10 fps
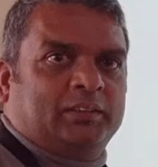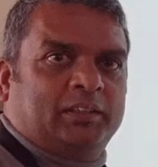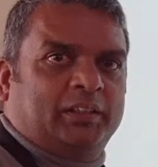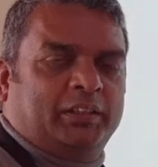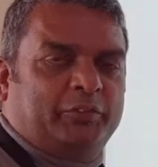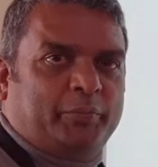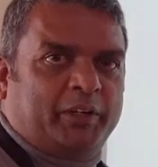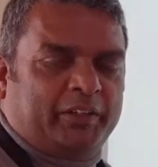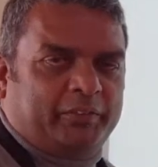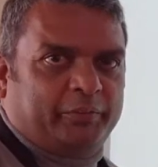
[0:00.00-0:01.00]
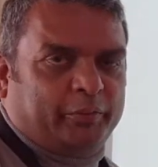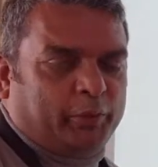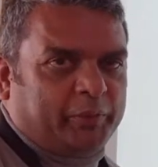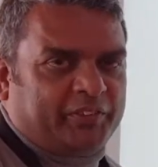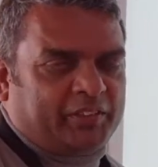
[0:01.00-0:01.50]
Hi everybody, we'll
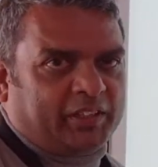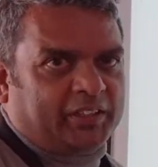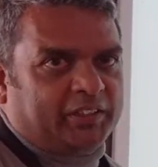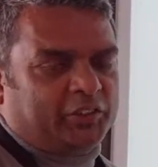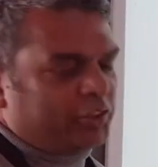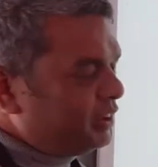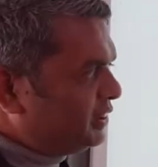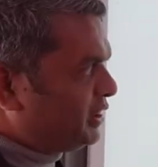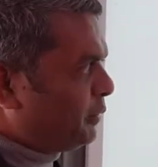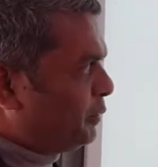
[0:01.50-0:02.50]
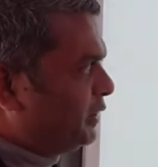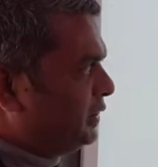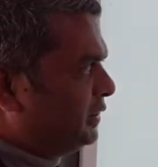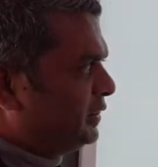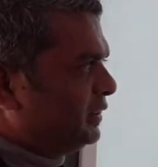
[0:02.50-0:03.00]
be starting the third chapter
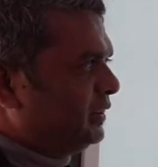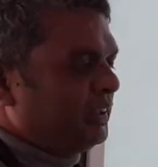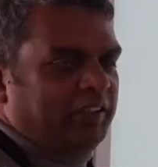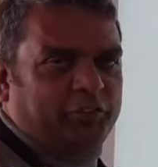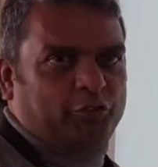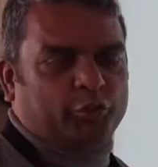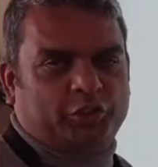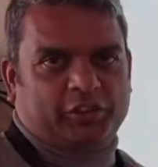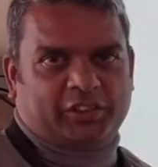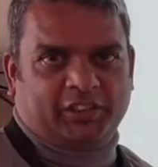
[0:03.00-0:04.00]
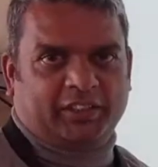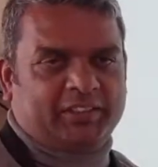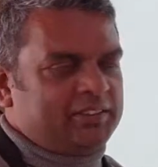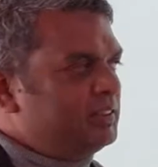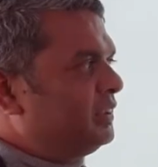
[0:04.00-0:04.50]
in social
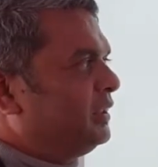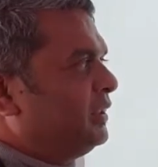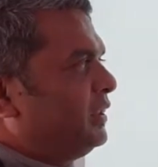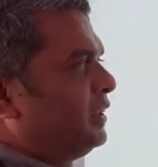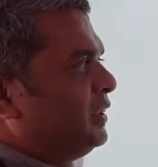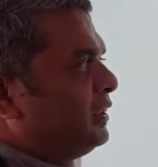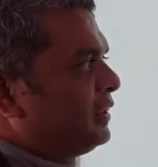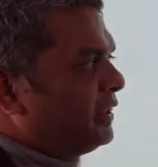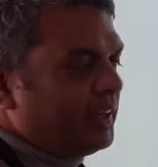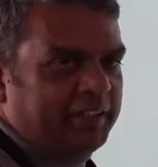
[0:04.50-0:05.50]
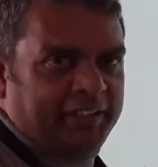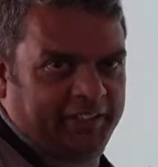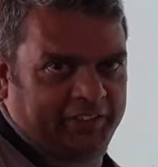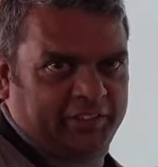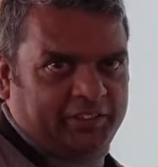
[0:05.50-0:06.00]
studies, the Iron
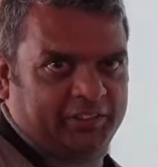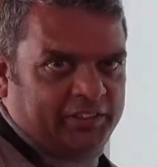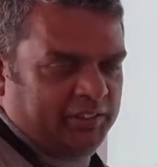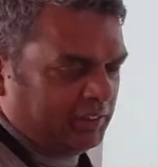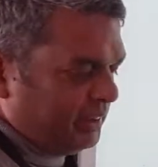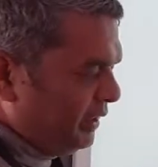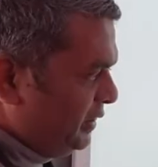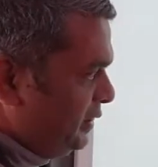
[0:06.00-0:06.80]
Age. Okay?